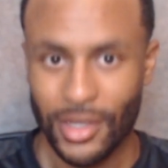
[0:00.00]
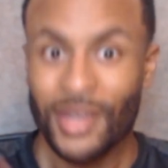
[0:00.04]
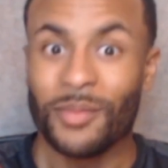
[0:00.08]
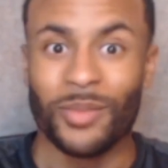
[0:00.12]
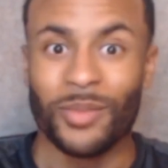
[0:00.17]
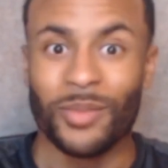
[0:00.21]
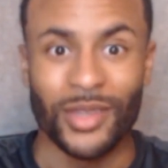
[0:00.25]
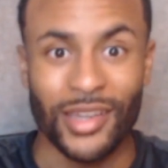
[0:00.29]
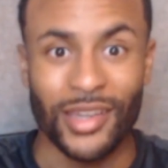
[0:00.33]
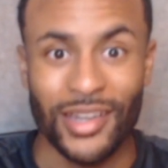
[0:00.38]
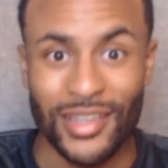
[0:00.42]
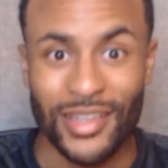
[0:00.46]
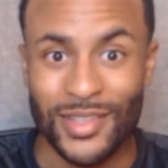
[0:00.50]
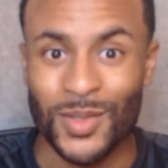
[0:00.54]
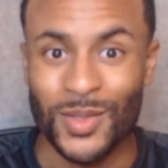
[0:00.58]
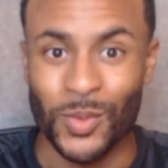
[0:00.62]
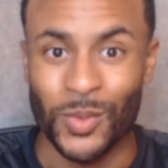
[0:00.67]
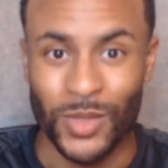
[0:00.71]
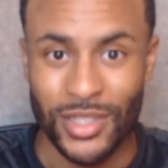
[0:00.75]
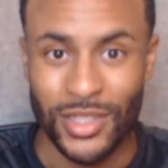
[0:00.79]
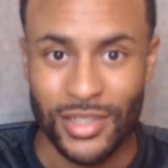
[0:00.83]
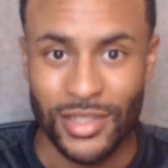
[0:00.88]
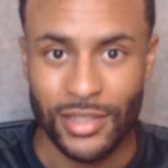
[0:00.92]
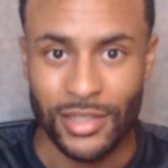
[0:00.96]
because
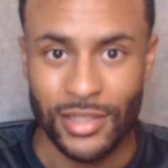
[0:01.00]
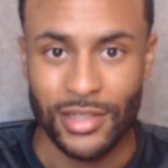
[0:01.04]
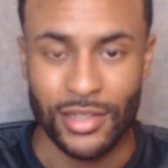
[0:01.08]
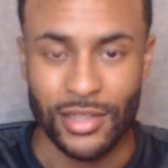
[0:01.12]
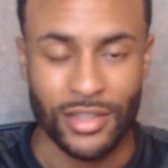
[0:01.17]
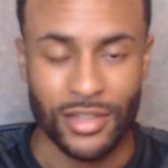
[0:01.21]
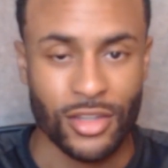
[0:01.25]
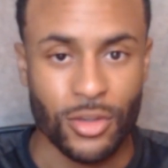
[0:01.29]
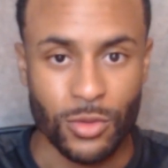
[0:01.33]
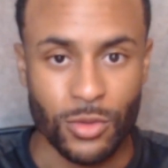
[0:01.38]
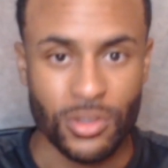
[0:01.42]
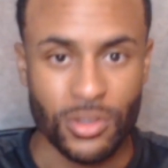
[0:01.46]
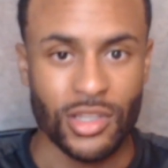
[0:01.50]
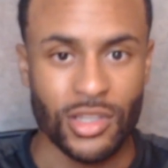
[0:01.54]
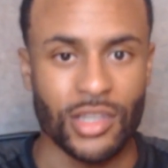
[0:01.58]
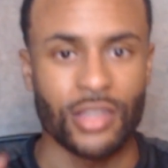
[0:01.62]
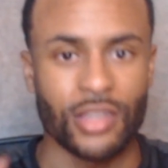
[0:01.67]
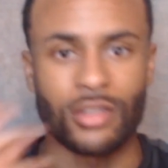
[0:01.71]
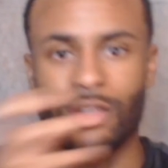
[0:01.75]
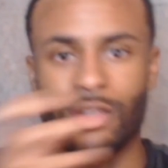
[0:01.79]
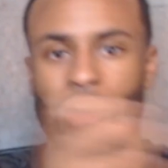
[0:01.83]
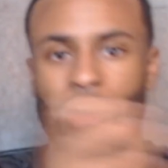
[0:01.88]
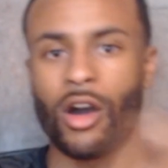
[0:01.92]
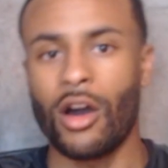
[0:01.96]
once this excuse
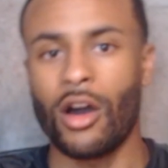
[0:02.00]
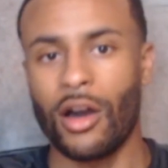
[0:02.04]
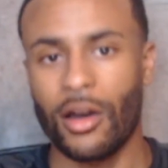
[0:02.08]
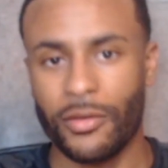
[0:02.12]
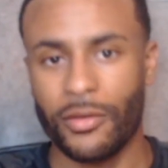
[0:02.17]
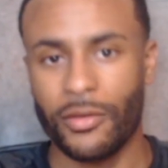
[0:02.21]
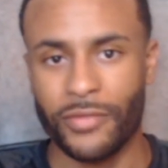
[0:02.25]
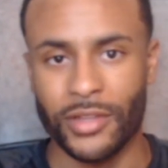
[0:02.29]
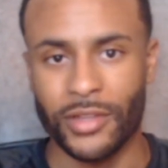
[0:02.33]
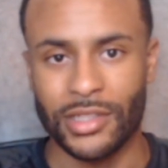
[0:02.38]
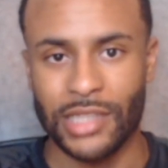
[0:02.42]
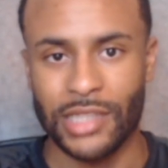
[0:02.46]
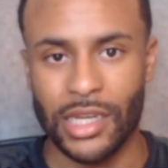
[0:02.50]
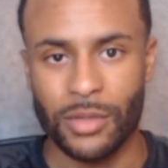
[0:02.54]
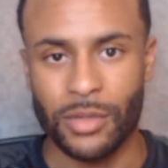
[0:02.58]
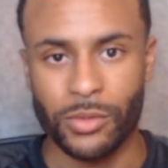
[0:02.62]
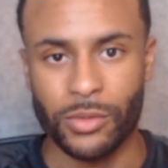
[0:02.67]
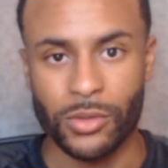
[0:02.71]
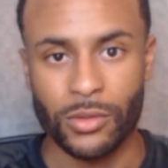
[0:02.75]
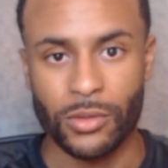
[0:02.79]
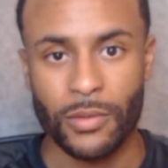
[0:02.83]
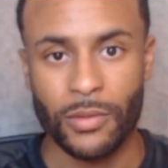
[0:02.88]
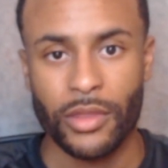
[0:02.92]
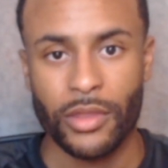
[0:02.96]
is off the
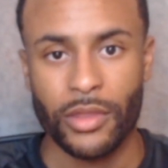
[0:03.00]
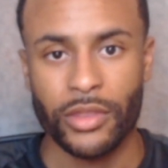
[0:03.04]
table,